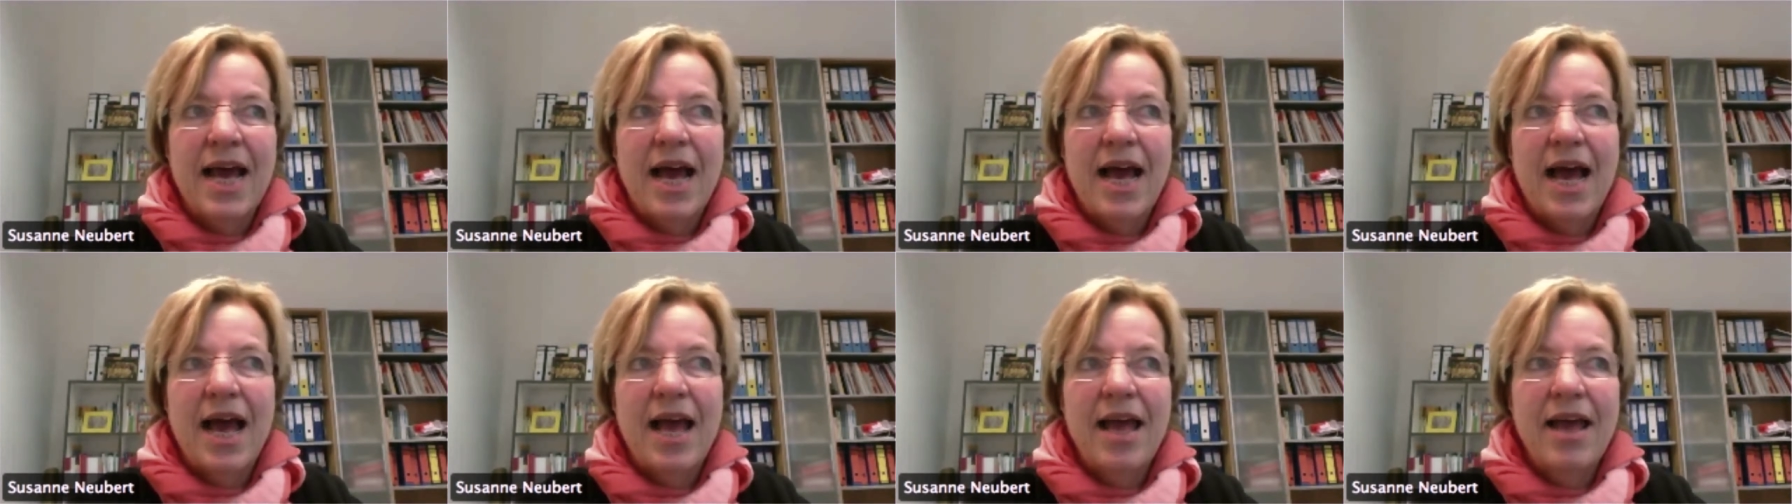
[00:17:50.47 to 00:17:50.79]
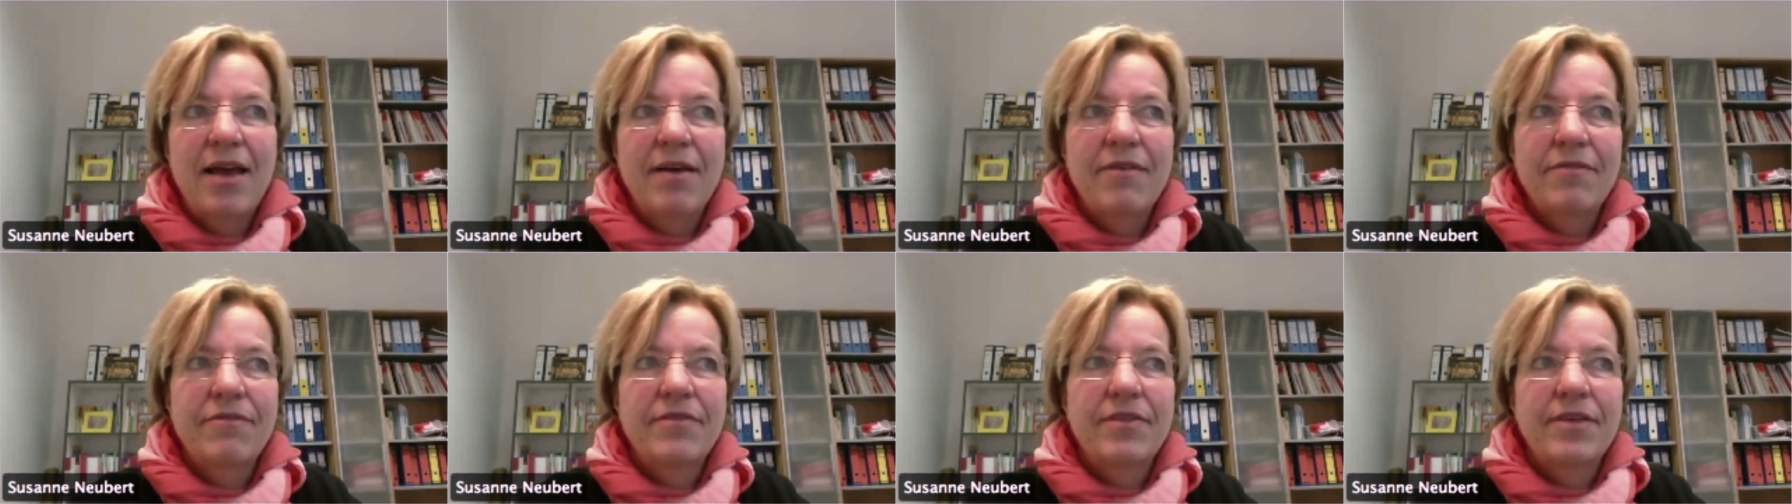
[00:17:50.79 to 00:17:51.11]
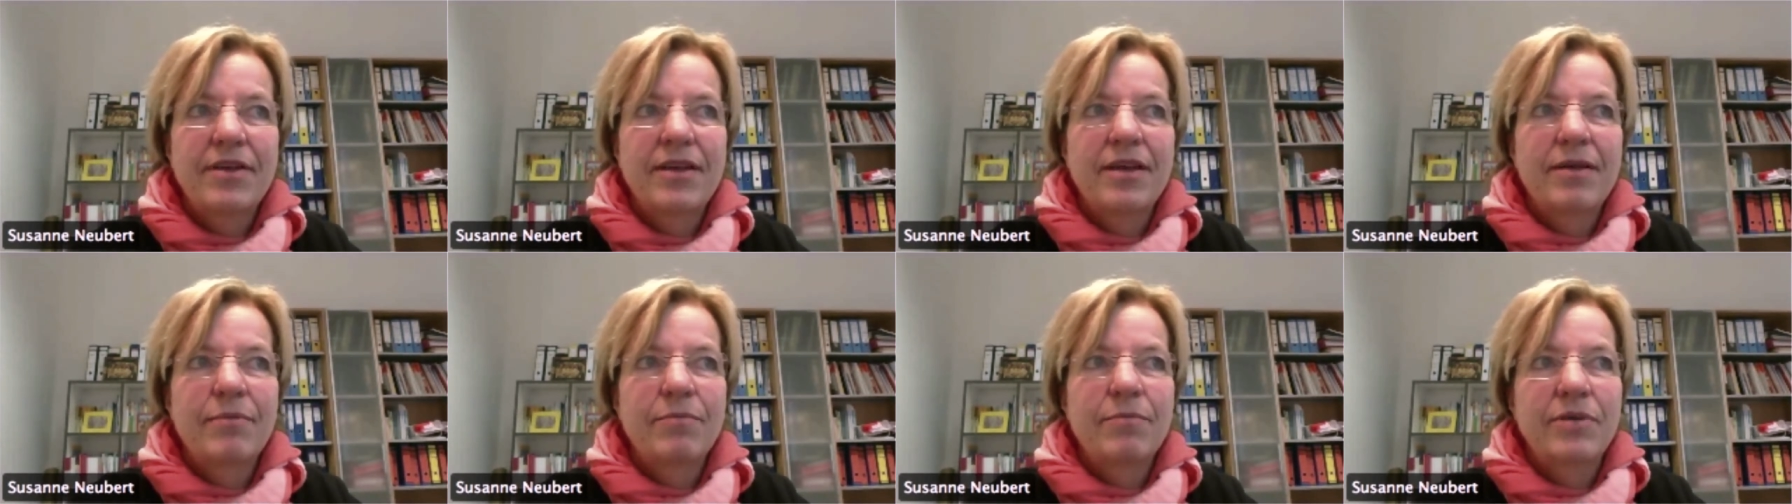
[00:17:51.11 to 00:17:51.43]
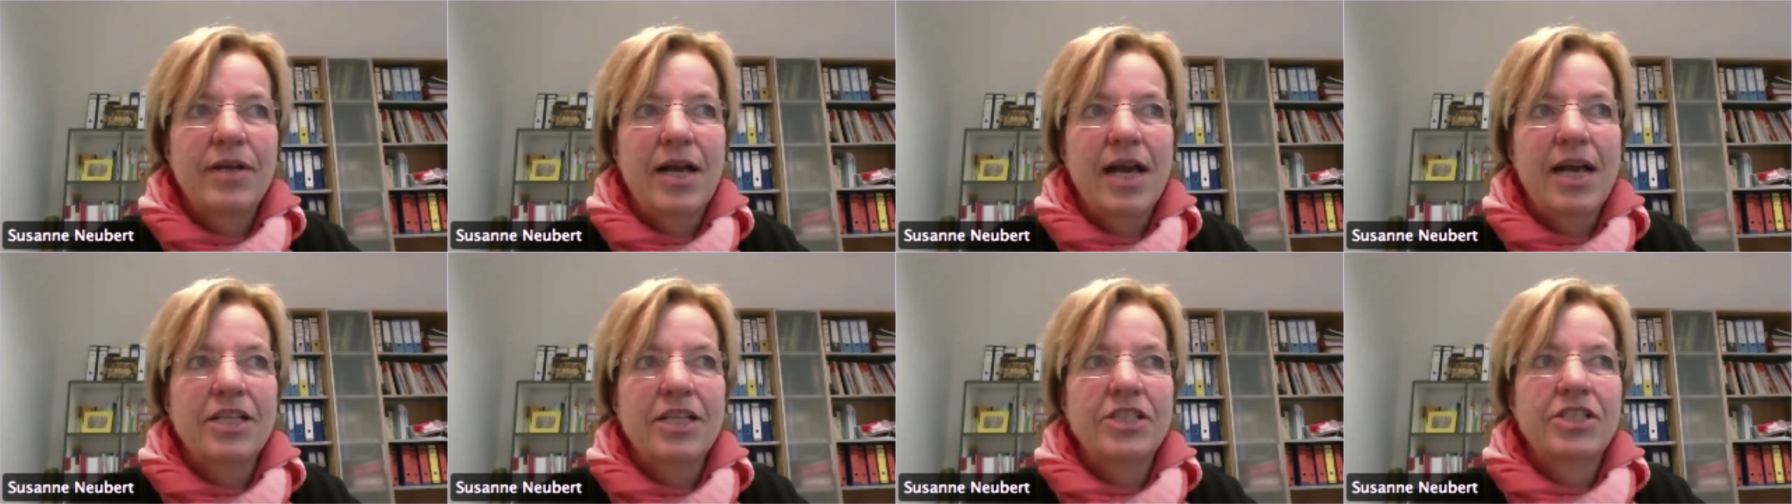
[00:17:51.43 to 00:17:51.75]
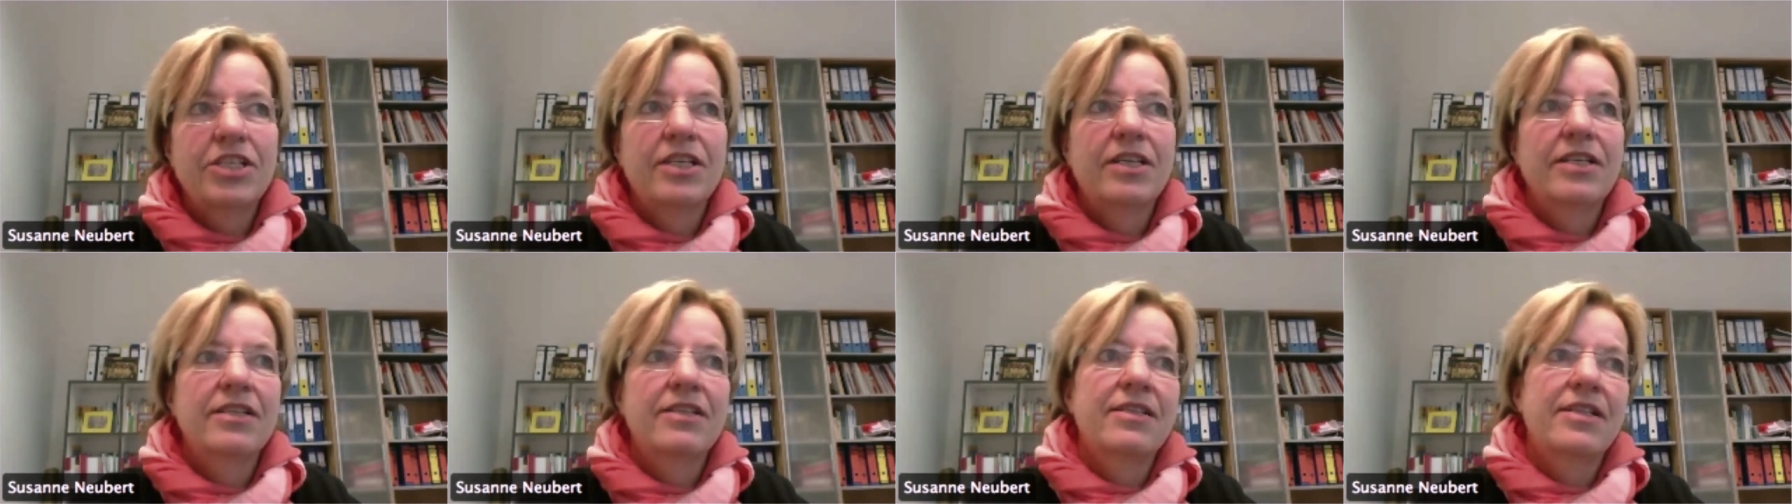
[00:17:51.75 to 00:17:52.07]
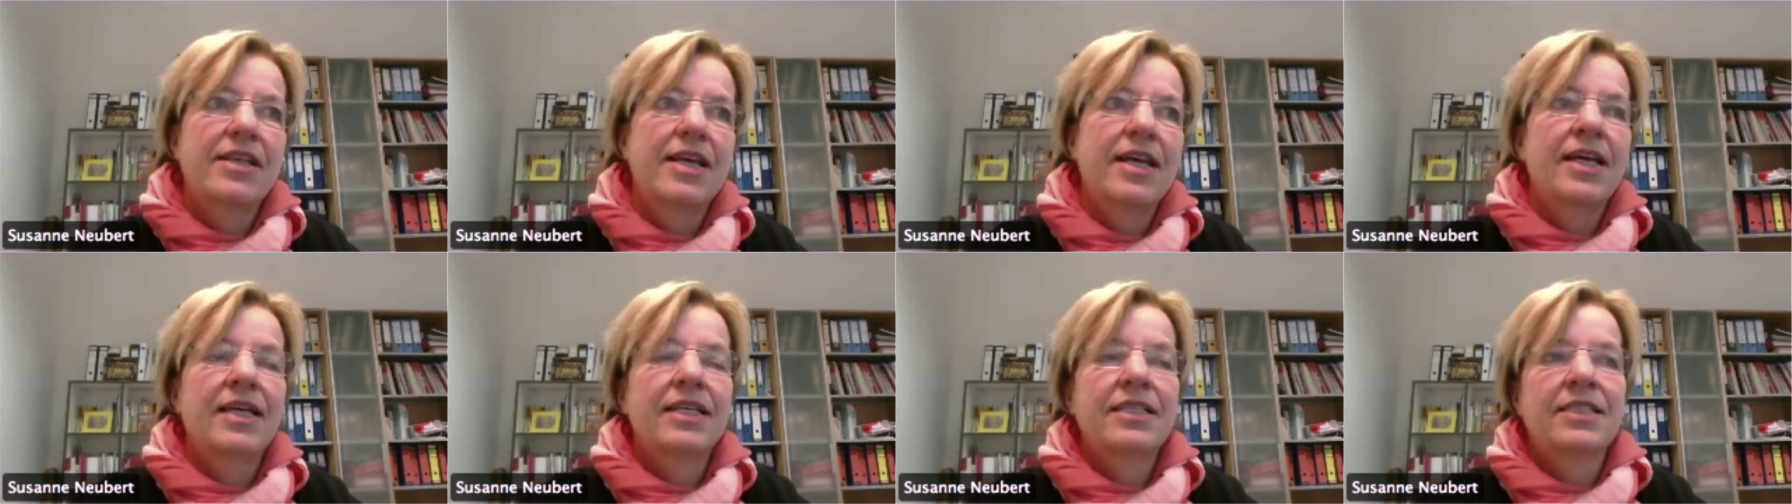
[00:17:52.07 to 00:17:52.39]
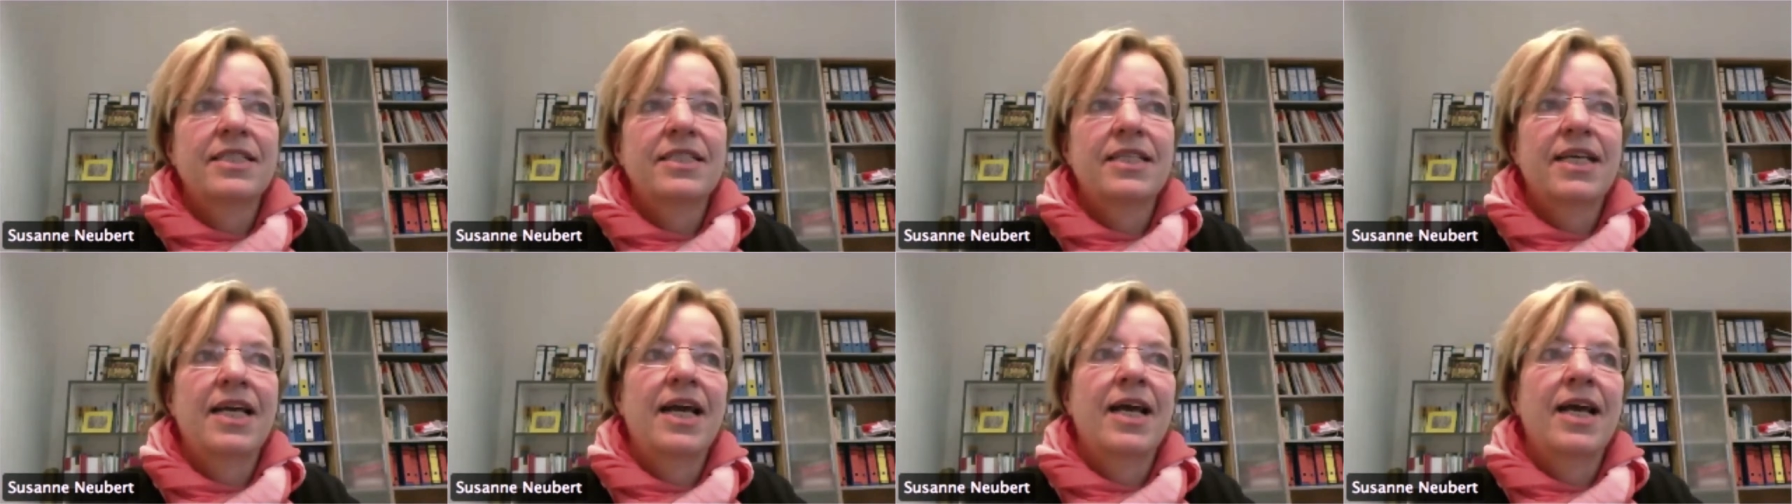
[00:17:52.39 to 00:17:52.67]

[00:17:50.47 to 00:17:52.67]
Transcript: I have the impression that